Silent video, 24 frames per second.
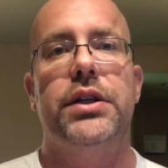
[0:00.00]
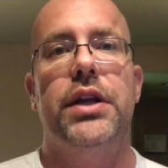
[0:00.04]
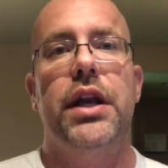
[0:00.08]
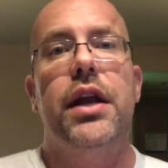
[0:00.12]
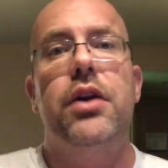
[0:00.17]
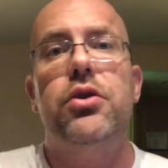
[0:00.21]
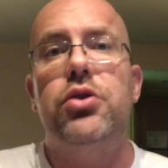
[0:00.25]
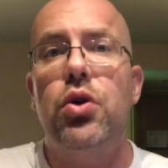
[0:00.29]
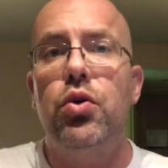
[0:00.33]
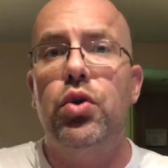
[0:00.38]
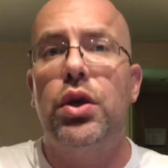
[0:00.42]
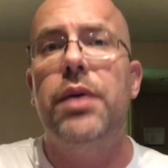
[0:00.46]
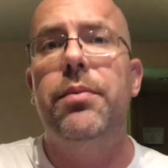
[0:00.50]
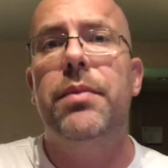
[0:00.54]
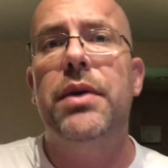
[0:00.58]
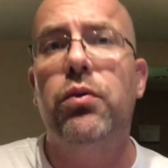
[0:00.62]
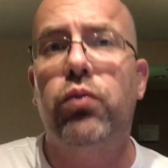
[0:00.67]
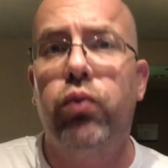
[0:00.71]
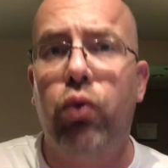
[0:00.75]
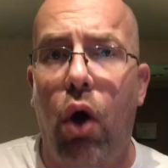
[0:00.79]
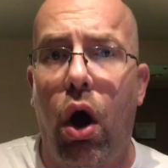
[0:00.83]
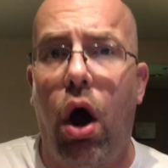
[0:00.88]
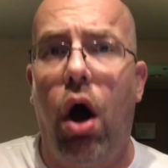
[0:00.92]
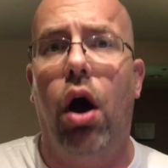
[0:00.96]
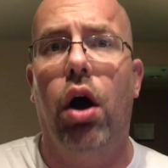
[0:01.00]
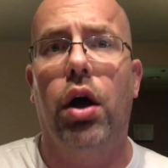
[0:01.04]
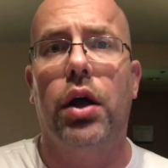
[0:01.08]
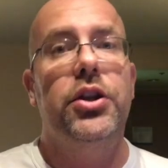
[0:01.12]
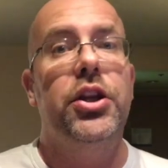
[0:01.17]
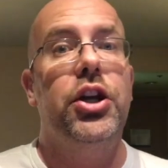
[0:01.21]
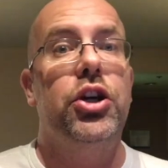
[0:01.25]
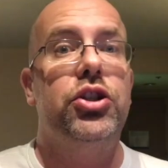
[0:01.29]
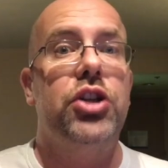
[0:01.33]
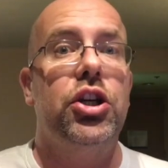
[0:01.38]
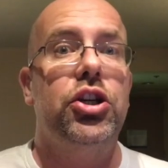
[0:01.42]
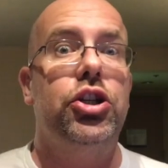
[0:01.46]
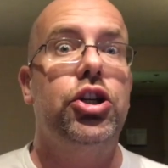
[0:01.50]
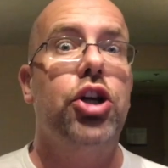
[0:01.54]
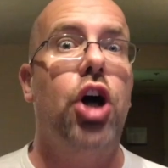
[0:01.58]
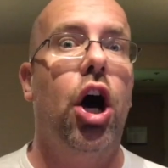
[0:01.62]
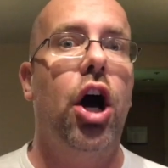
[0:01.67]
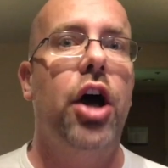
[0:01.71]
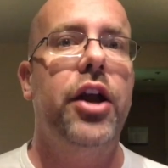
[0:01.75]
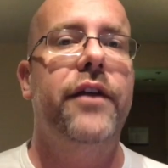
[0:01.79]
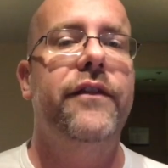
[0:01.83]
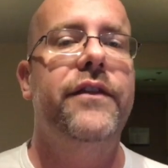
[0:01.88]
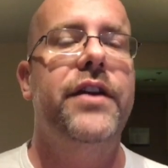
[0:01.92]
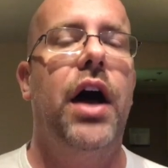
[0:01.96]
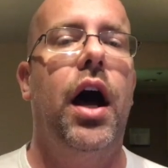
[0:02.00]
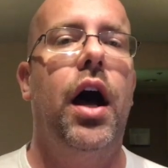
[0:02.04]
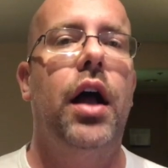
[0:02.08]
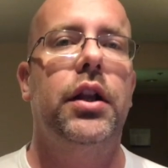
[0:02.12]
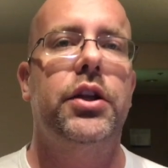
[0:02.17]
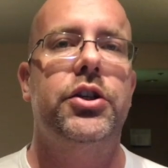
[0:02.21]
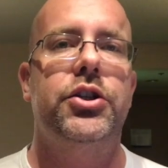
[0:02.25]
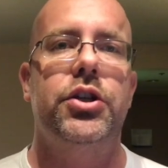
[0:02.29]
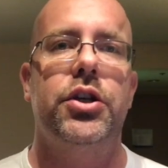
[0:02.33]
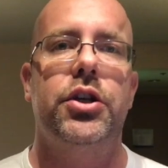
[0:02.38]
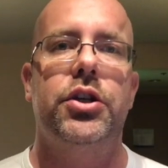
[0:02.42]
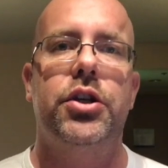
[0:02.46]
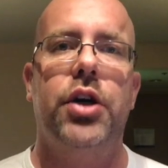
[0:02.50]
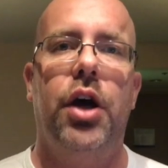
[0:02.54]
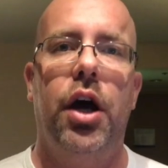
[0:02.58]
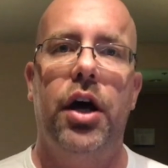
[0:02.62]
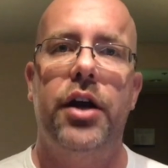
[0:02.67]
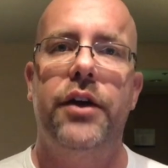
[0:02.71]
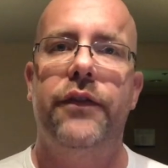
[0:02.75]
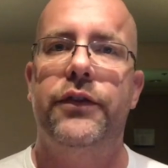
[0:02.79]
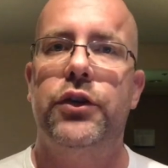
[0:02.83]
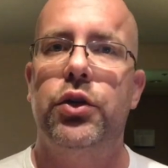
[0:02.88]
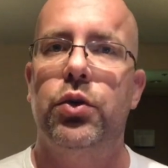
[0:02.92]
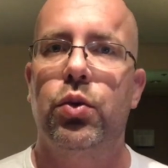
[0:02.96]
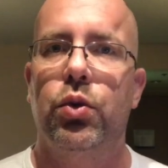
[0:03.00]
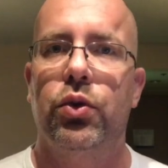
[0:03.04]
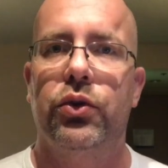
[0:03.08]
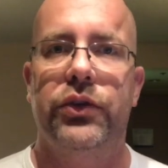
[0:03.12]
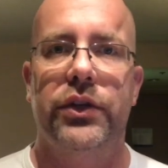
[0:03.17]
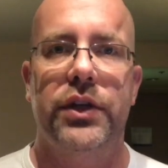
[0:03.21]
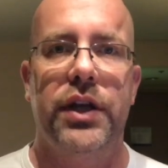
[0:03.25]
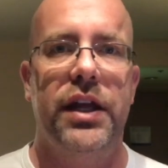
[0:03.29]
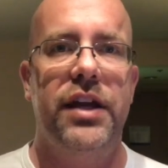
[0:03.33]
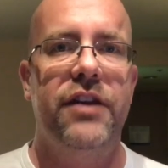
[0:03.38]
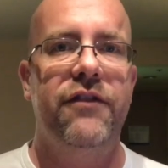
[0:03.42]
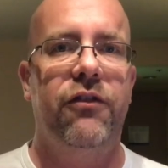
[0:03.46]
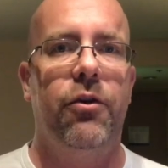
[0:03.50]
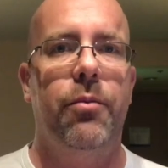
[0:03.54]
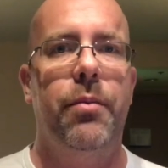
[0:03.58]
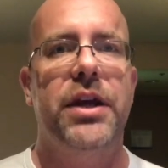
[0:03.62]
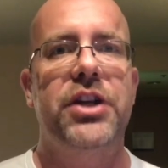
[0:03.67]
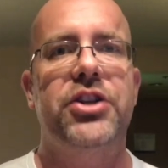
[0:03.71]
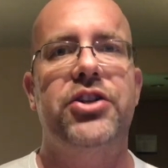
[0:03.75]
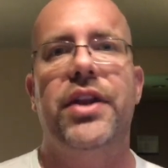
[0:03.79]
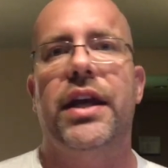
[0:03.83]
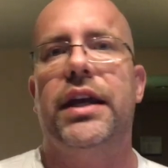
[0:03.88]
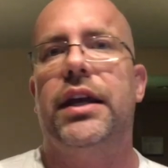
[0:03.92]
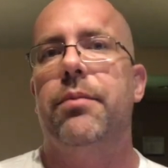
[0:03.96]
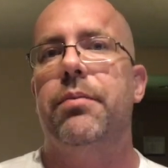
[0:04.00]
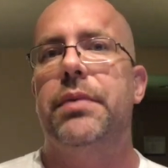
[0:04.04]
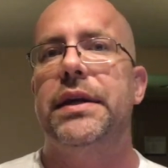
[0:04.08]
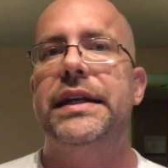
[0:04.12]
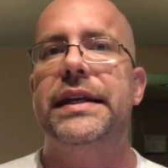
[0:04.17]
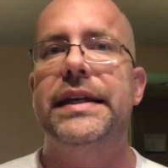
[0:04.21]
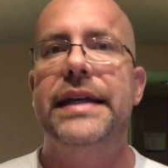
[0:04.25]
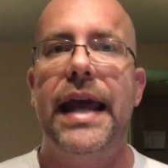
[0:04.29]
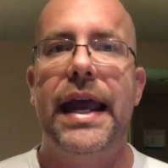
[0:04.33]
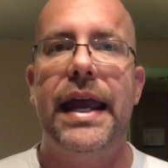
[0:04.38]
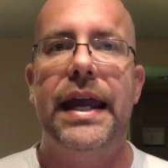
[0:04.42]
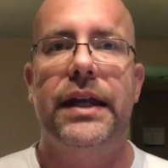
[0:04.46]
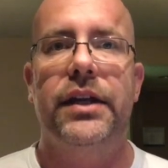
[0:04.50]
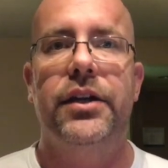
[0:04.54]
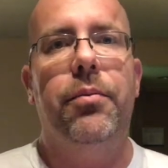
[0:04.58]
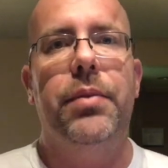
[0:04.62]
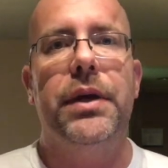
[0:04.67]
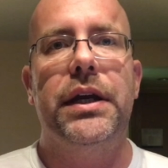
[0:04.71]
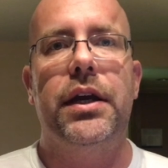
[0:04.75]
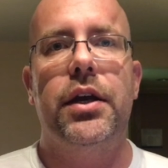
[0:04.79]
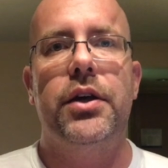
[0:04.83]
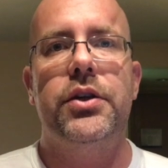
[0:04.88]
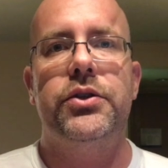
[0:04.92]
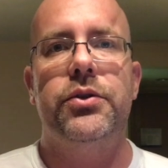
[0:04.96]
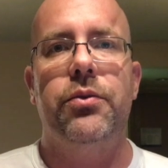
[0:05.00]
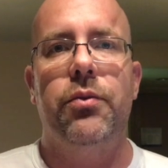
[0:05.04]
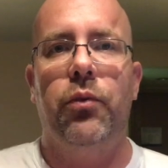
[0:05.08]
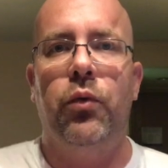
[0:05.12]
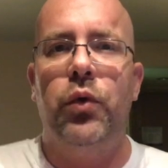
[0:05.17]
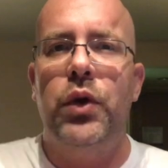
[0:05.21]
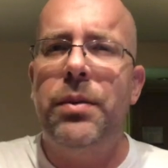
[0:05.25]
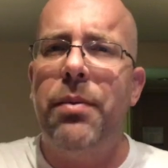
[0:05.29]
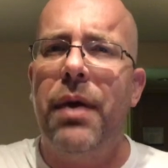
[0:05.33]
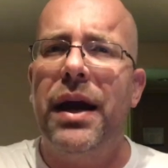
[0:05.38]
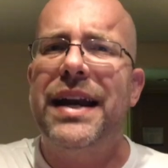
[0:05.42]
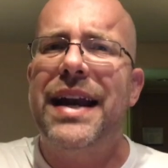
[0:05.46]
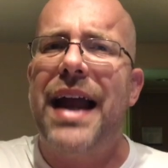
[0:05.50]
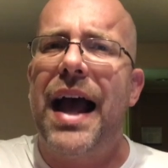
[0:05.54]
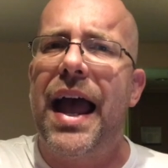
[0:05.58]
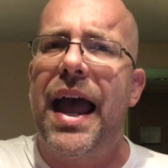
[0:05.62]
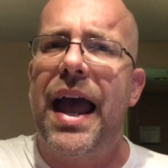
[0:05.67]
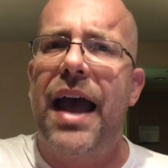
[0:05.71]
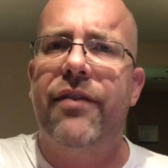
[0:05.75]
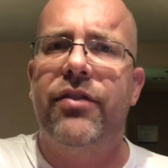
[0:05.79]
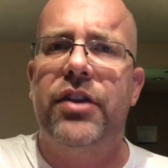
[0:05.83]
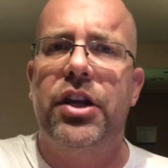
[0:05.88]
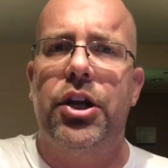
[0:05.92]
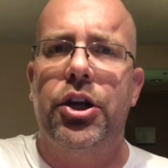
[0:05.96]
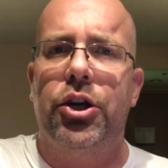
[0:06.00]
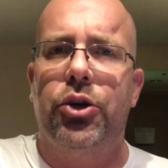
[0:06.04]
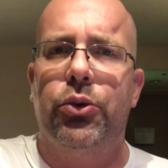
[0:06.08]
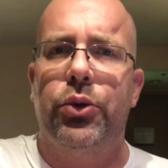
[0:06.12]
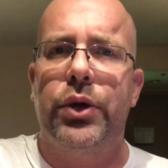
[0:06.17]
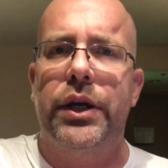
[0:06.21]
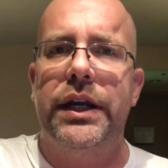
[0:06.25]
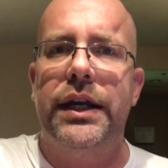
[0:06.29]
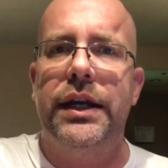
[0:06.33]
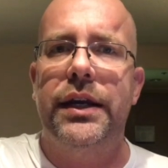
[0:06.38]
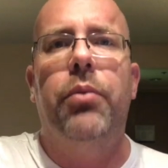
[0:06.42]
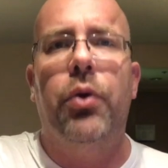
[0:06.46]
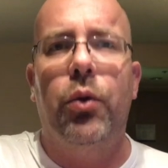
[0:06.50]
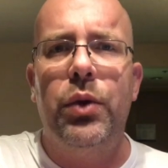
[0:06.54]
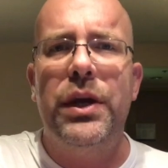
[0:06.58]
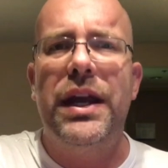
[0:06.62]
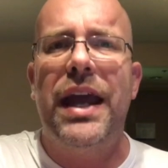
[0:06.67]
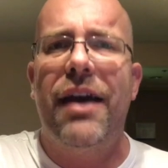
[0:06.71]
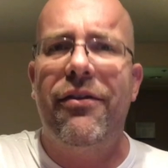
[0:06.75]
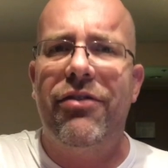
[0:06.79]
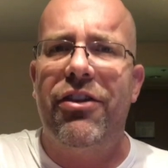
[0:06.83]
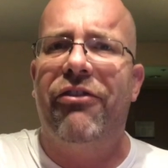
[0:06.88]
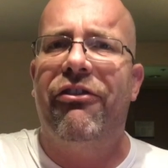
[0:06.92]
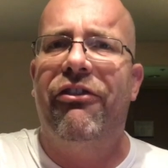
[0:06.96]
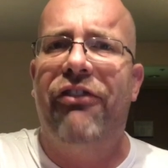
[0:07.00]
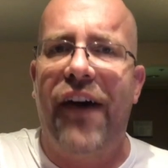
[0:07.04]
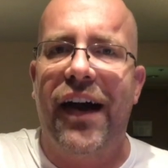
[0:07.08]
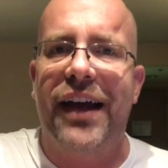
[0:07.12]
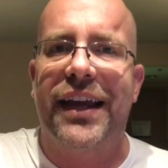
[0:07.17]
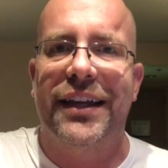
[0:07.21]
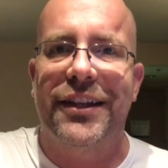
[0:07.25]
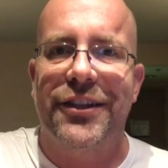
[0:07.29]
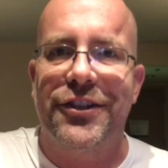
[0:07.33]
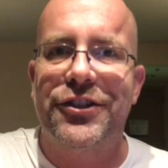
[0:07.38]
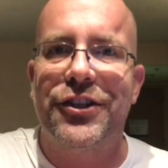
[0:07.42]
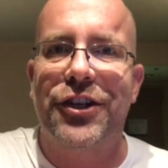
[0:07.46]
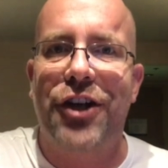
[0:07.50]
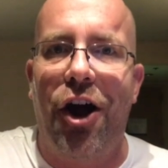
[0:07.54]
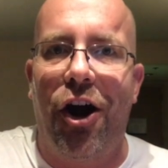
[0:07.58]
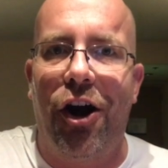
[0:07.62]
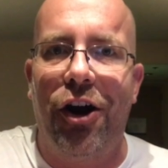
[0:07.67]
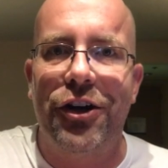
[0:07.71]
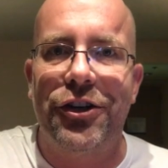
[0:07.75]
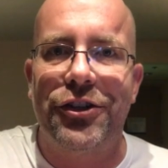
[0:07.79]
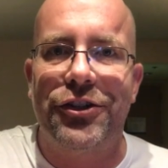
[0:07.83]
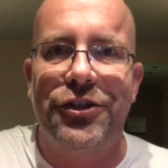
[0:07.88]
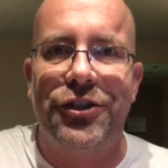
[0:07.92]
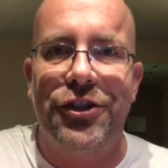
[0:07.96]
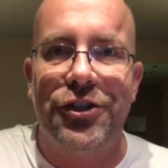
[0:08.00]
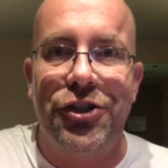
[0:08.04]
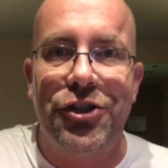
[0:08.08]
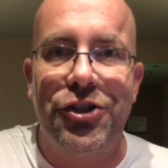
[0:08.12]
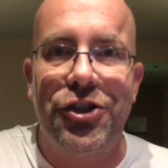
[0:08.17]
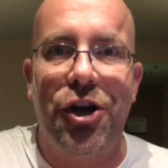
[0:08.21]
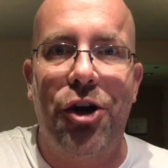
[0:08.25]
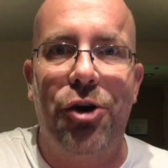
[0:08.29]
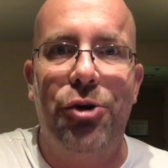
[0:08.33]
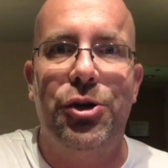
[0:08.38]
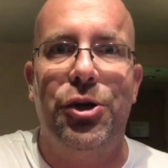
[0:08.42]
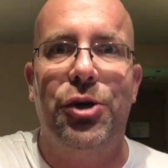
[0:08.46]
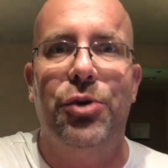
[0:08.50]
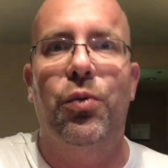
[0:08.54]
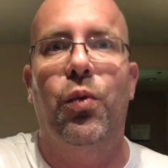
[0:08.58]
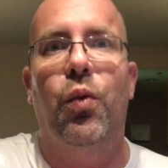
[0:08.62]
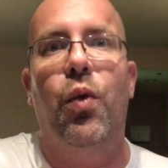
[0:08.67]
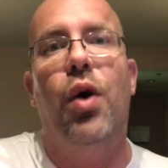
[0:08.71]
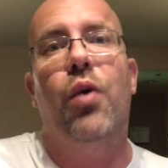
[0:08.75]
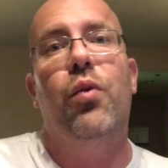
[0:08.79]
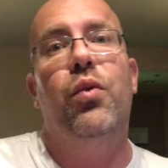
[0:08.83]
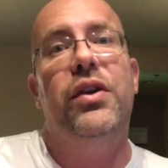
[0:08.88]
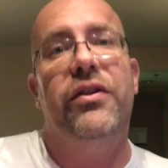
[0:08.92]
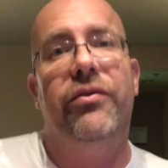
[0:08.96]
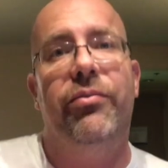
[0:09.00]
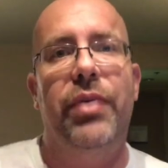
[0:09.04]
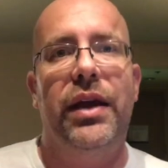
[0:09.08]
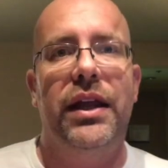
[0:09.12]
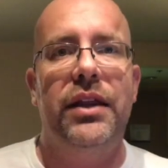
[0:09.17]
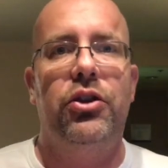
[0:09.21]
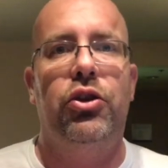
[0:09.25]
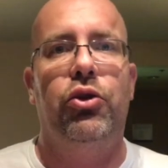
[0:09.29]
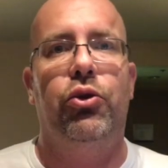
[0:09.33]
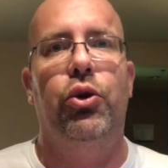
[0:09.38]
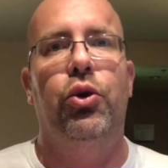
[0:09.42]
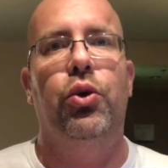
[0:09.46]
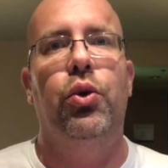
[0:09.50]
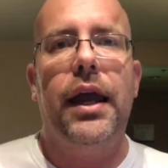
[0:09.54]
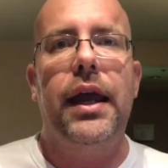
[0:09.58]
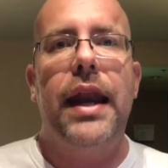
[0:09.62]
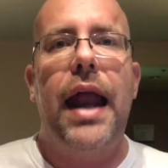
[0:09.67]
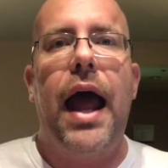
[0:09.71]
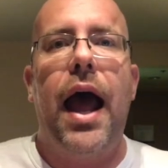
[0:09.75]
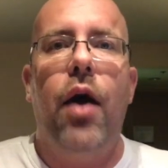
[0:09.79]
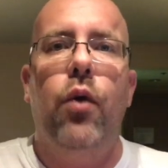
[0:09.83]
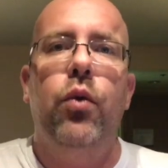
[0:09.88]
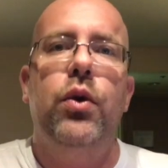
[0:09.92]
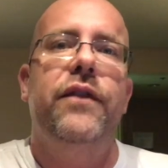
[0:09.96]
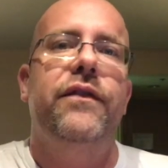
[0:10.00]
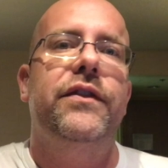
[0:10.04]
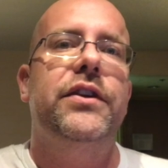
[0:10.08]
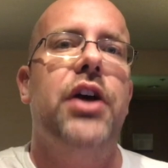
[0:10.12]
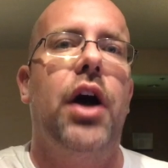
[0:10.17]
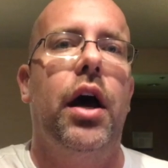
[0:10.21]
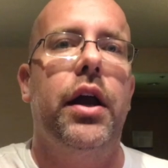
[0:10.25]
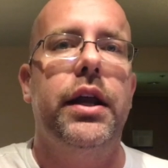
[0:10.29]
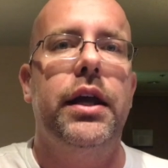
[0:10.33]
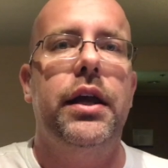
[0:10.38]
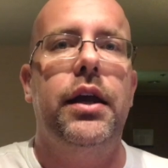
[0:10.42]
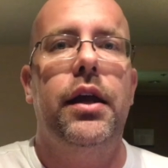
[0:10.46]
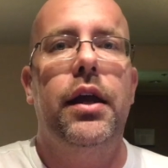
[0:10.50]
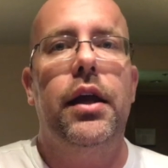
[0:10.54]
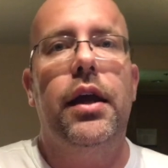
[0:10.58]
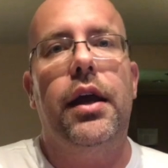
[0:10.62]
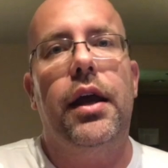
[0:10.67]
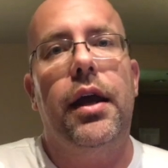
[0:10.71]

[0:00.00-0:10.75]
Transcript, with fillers: And now don't get me wrong, there's a ton of knowledge and a ton of tools and information that can be gained because we might not have the degree, but we have the fucking scars to show you what we've been through and how we've done it,